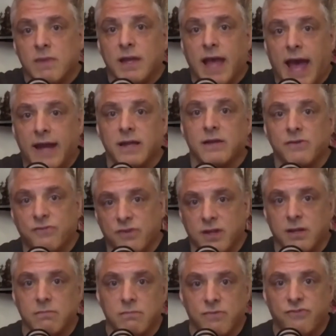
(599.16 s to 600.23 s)
headings and
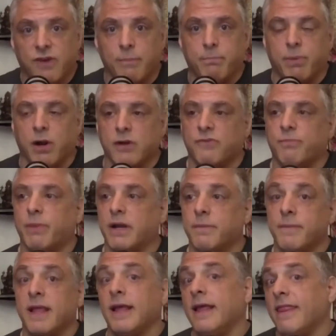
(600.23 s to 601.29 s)
then subparts.
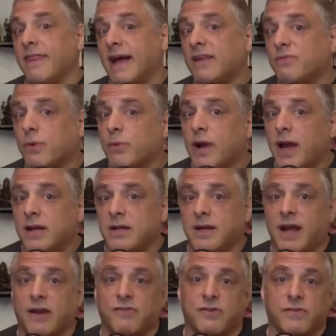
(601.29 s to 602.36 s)
But that's where we're headed
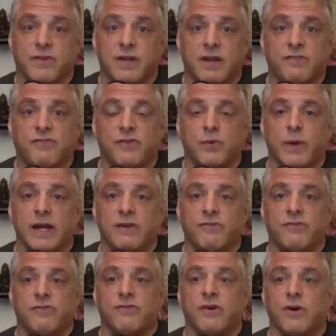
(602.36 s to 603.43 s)
next over the next few weeks.
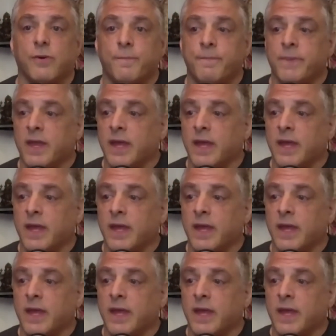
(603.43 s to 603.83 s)
So